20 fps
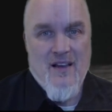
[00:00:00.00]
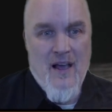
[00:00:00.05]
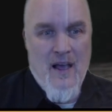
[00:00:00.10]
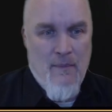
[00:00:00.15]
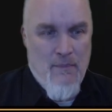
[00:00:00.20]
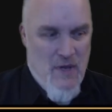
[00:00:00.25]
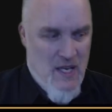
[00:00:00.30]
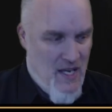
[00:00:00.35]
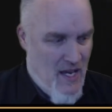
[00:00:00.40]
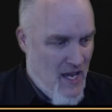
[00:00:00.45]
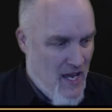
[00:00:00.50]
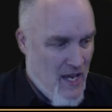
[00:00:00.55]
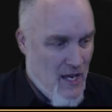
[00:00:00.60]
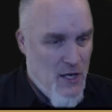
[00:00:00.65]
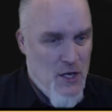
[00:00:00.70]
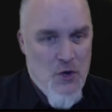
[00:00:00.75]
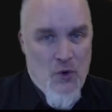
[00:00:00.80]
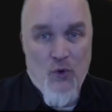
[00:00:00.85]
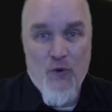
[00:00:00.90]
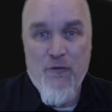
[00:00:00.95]
I mean,
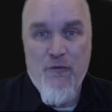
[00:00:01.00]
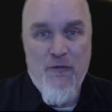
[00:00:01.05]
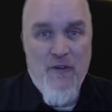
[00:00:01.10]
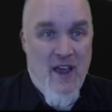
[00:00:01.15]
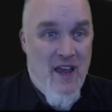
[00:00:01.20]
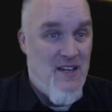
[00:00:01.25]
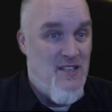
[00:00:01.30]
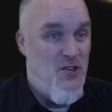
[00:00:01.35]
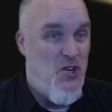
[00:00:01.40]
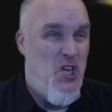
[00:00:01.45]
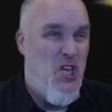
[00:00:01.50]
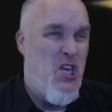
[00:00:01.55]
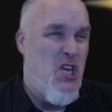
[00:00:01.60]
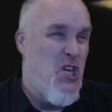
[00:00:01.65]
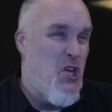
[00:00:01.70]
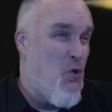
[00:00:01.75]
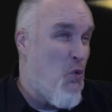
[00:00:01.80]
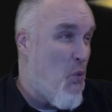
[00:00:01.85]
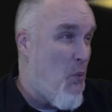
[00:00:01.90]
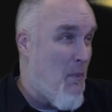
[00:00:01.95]
in your face,
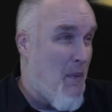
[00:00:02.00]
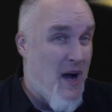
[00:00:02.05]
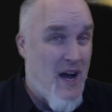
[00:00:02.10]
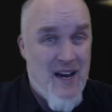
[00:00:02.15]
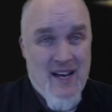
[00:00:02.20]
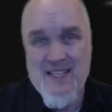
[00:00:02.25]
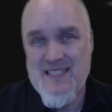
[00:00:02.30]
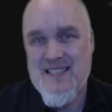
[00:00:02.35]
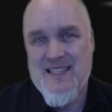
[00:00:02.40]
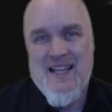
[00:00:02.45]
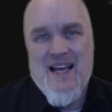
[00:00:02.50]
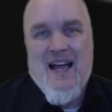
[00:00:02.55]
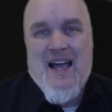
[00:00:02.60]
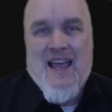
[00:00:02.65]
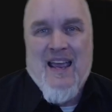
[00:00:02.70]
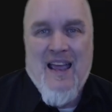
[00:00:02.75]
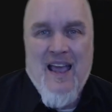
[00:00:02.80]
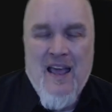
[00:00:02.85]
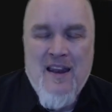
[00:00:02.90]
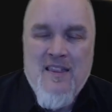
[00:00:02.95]
humongous
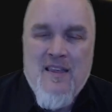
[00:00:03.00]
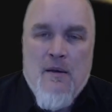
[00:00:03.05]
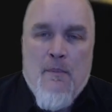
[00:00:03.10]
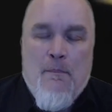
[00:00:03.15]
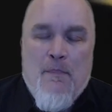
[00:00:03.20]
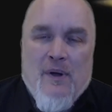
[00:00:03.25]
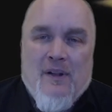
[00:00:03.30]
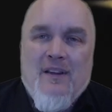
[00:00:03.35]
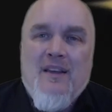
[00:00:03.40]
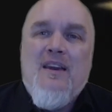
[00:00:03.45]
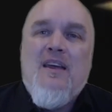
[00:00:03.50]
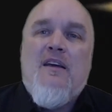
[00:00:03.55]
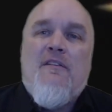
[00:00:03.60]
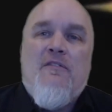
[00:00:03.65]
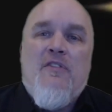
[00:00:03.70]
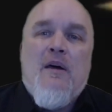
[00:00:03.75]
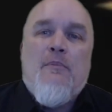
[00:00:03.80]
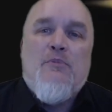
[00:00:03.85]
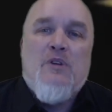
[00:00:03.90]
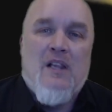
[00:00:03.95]
lie, and the ability
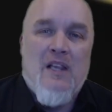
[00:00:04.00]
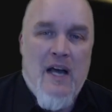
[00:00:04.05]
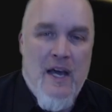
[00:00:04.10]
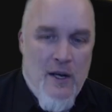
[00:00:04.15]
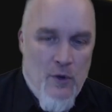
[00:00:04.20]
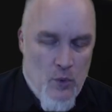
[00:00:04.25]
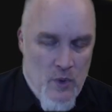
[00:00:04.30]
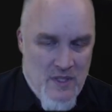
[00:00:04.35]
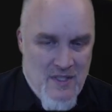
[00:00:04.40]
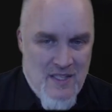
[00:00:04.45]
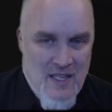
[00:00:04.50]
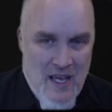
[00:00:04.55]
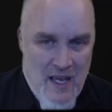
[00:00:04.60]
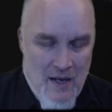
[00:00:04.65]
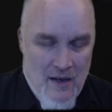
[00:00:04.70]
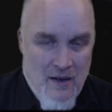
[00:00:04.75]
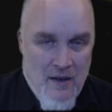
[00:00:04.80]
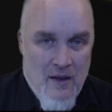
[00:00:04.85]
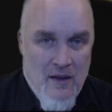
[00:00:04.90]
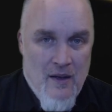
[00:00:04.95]
of them to lie to us
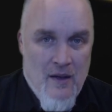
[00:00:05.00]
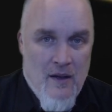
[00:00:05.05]
then,